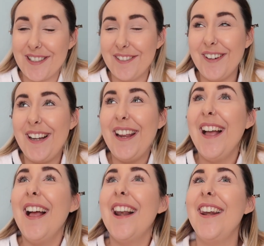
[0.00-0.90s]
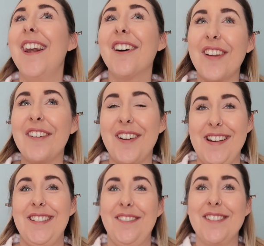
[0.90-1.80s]
I really love it
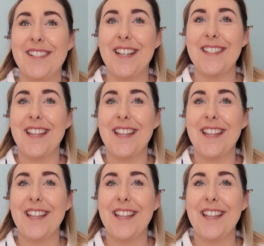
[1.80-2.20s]
when someone says